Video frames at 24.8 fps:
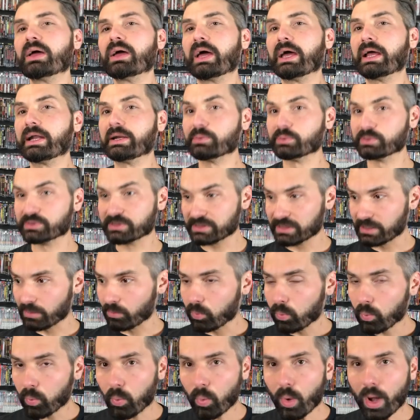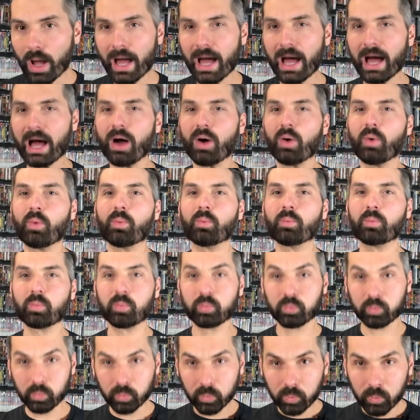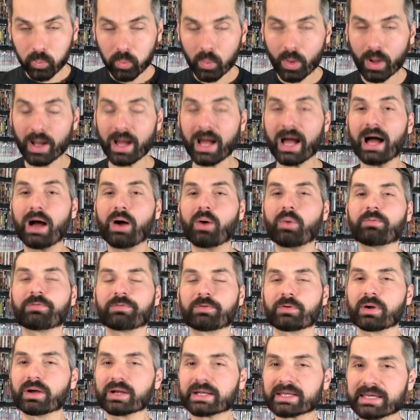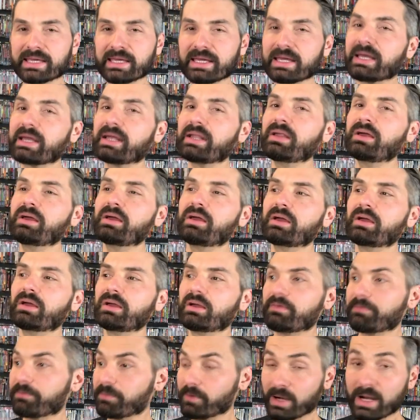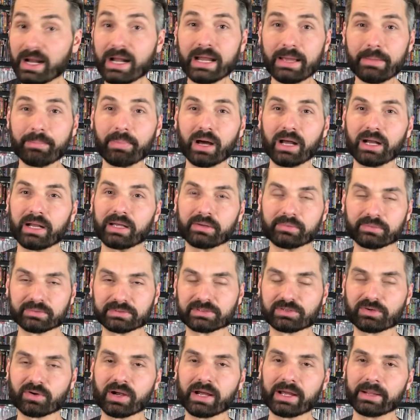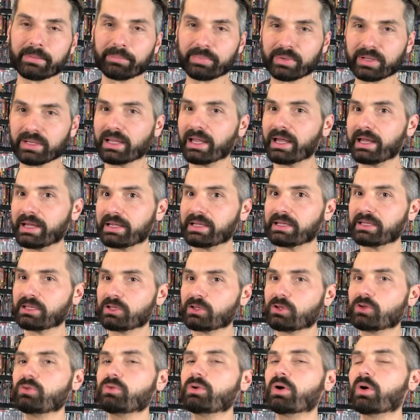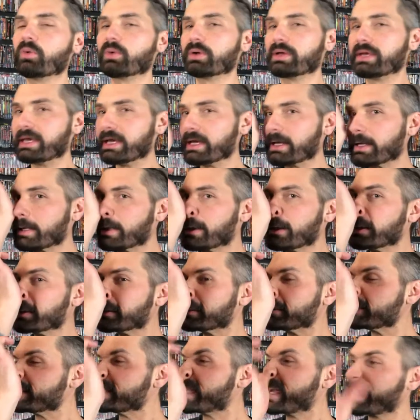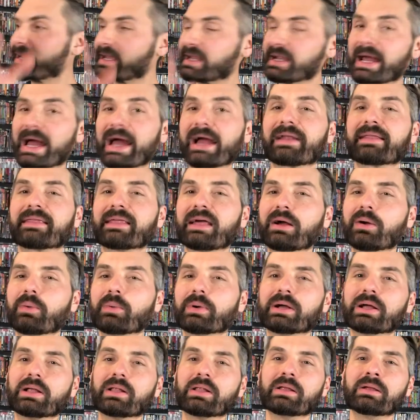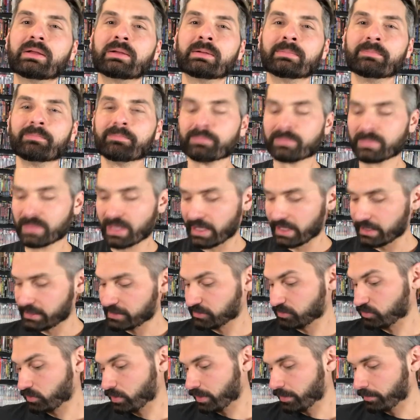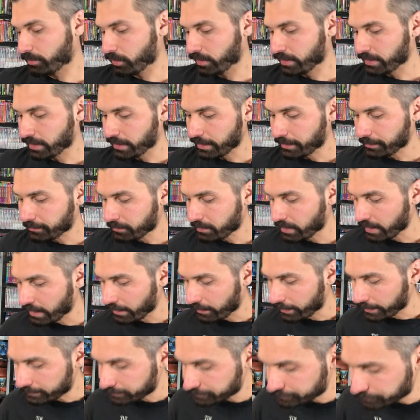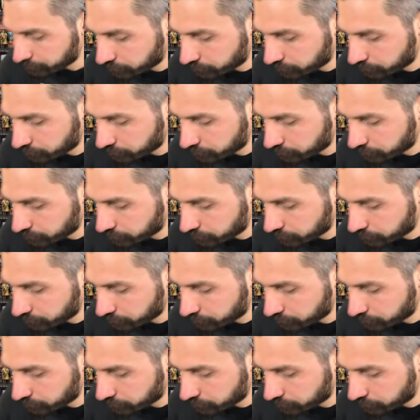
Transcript: And it was like, wow, wow. For a kid, for anybody, it was great. But like, you don't get kids that can act that well. And I just wanted to point that out. Anyway,